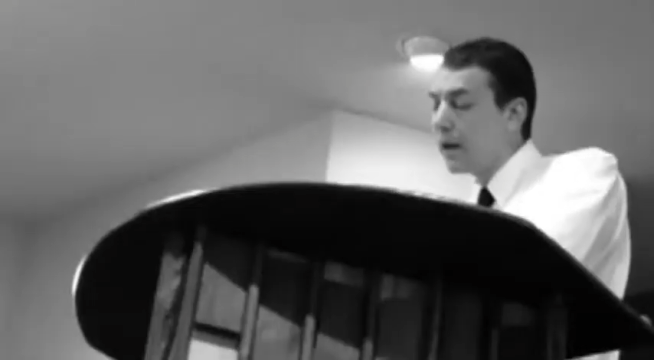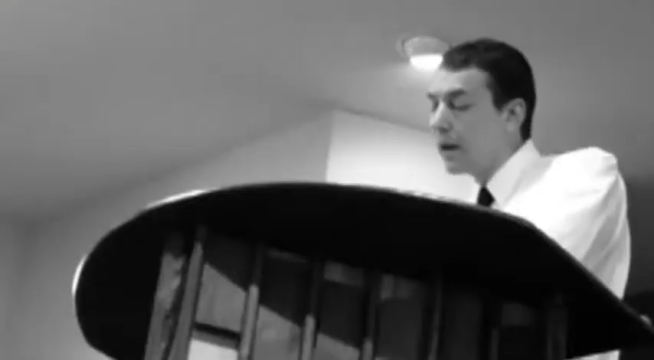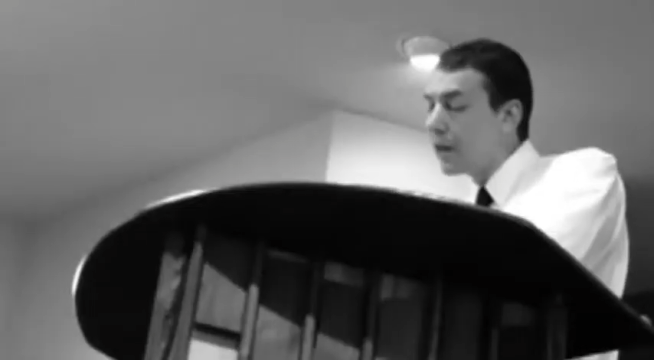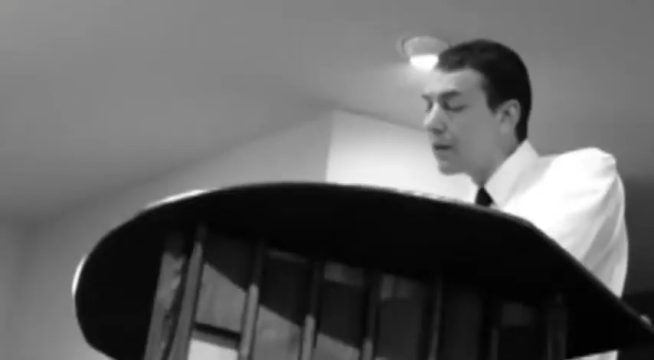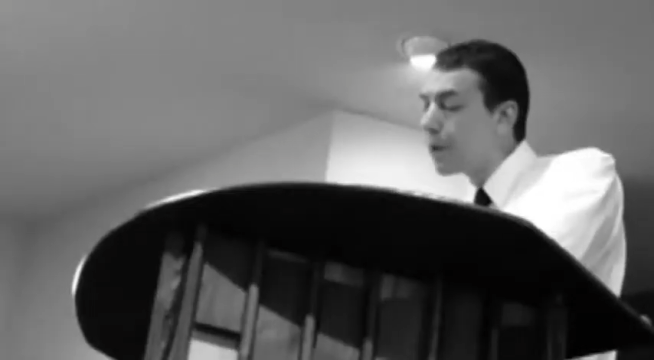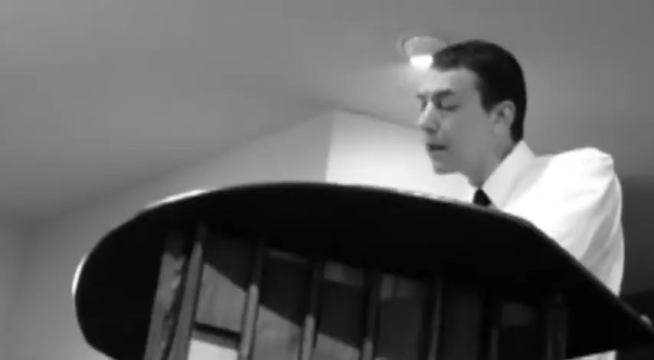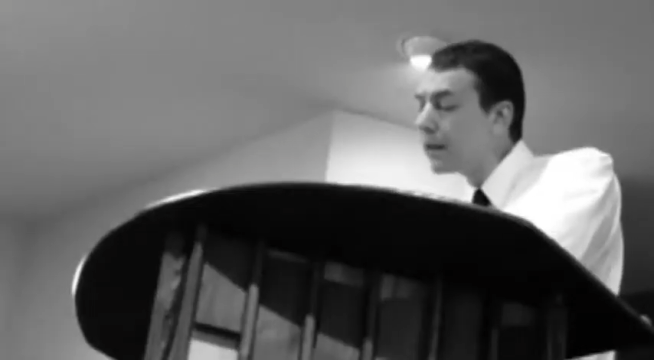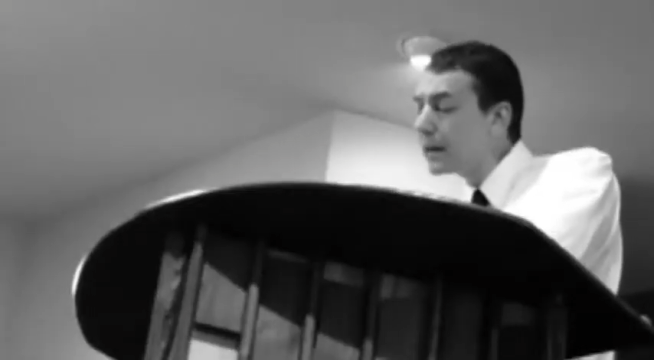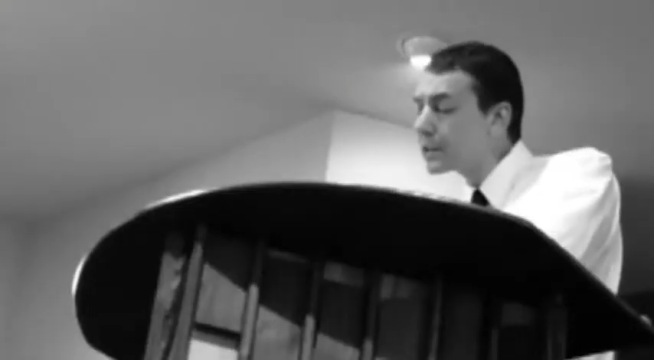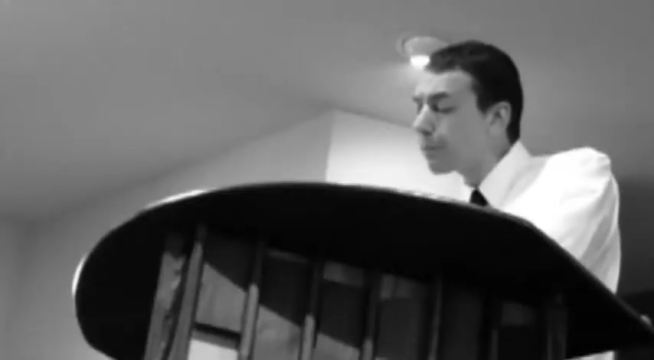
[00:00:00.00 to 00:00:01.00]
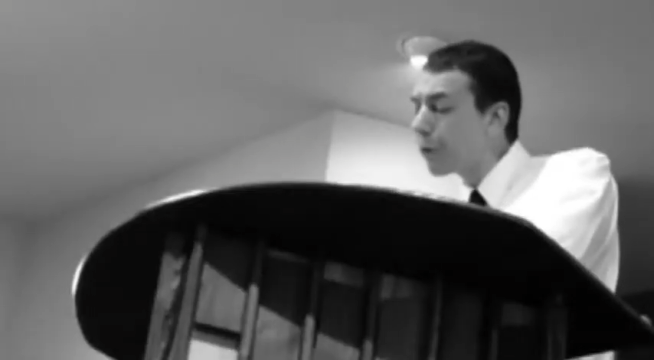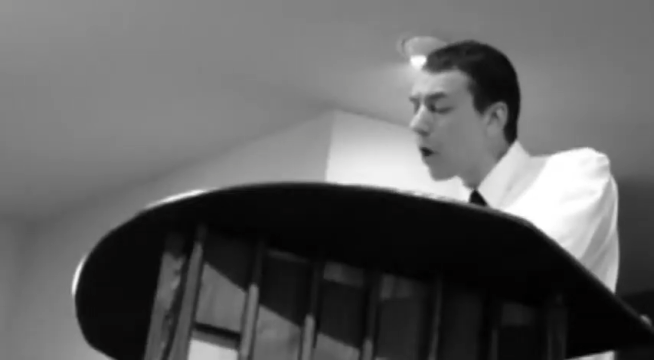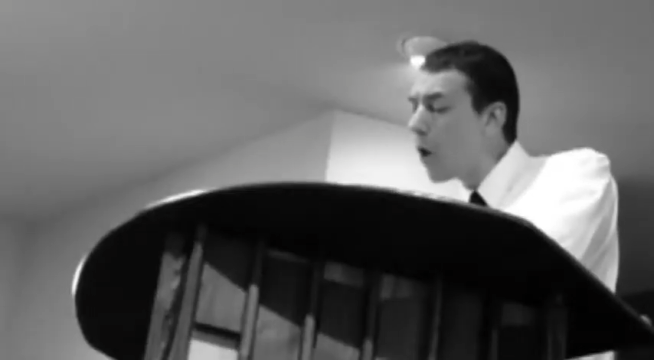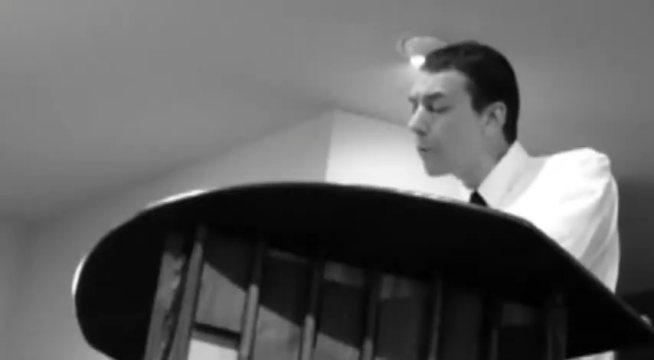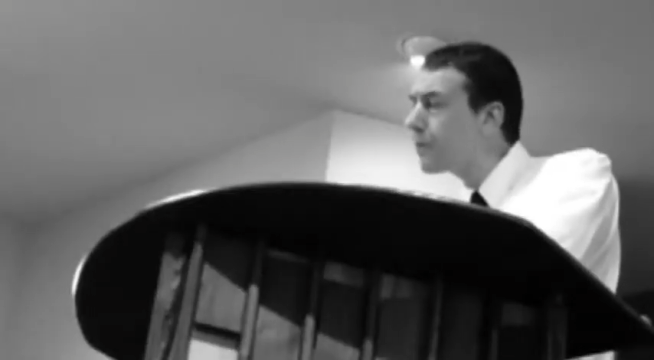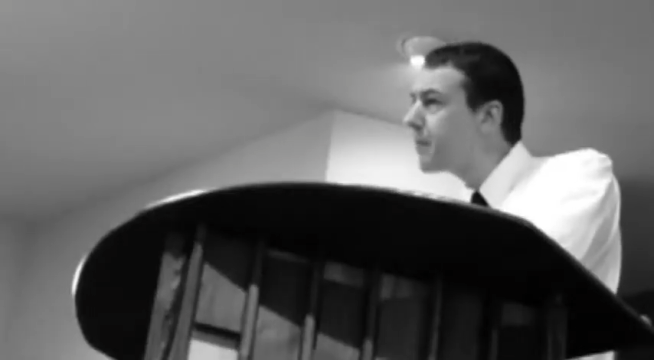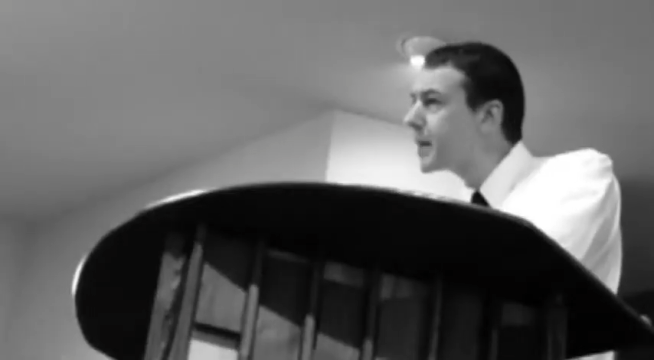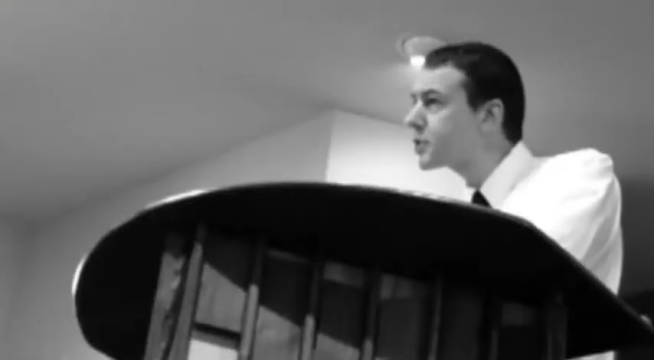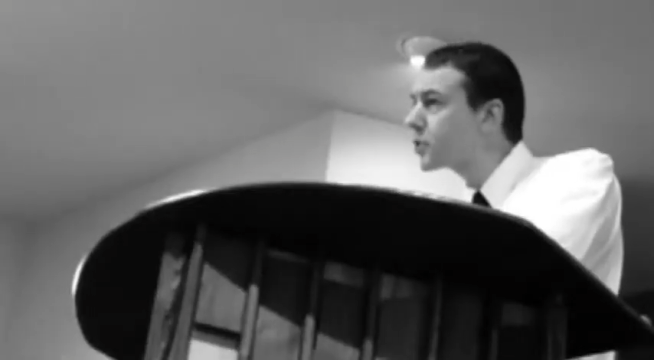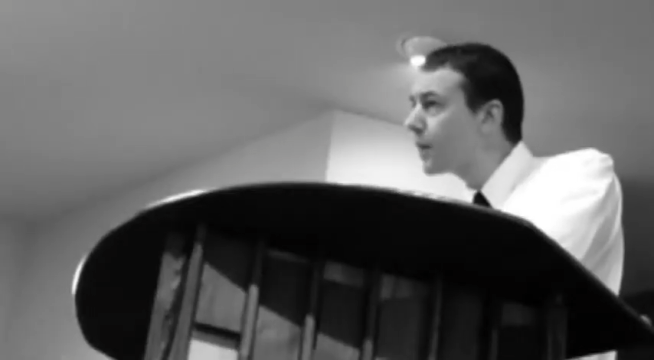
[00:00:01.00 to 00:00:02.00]
The ability to probe the
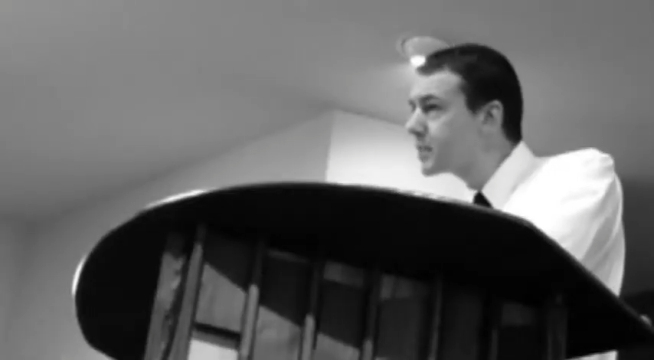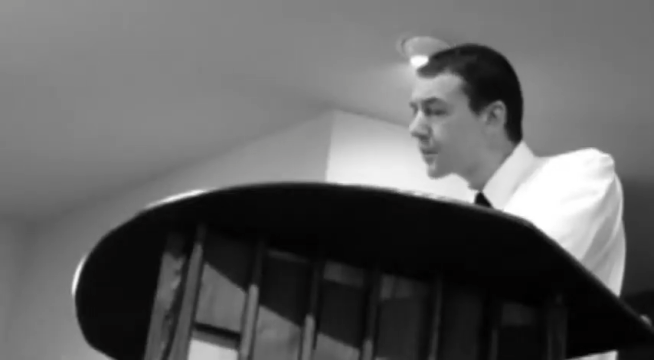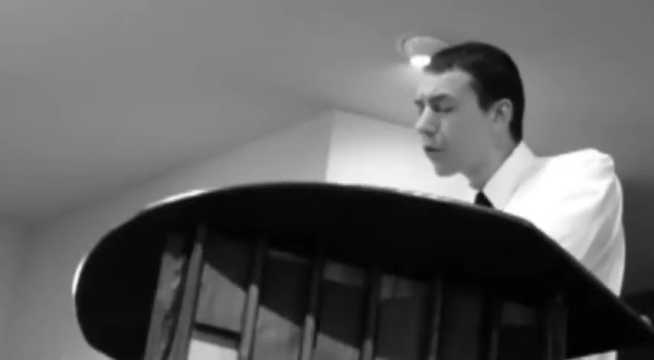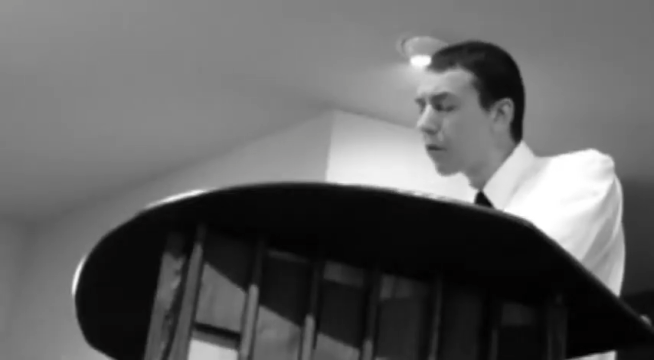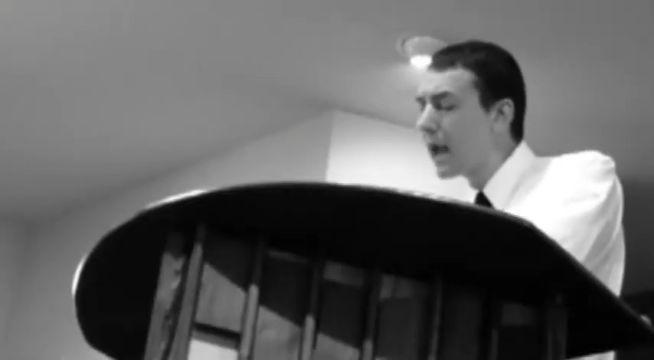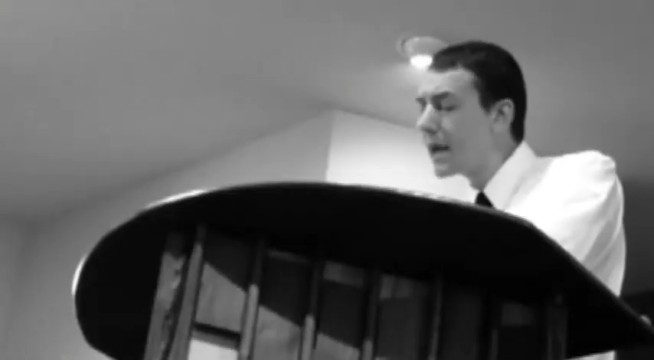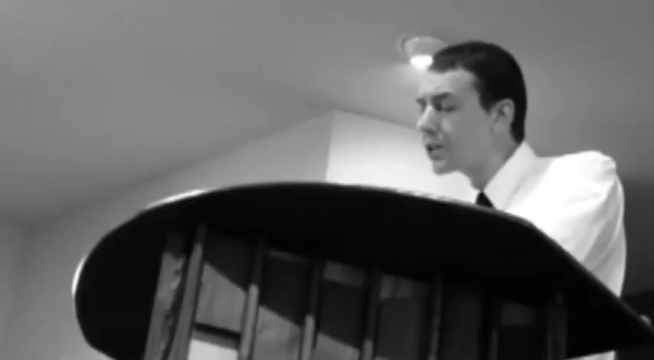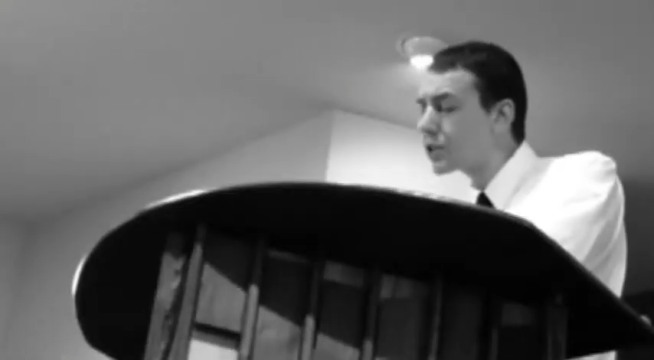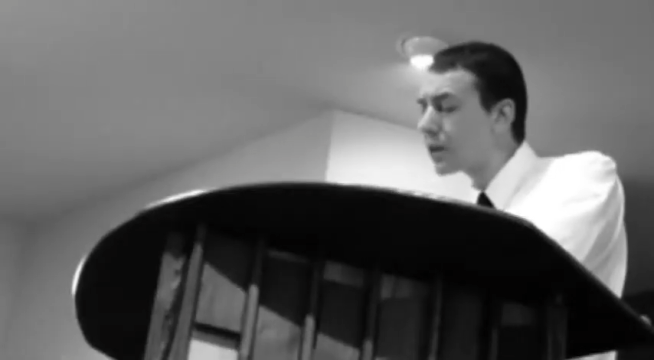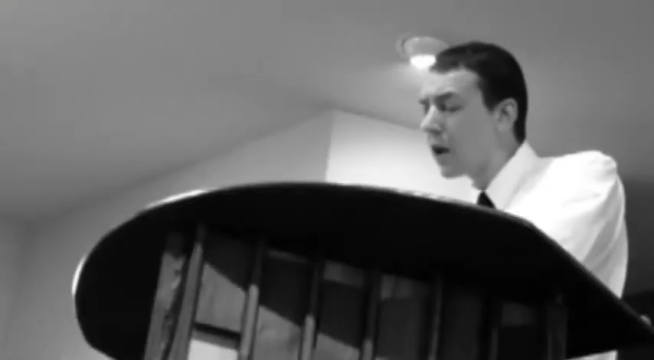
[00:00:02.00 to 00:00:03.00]
mysteries of creation,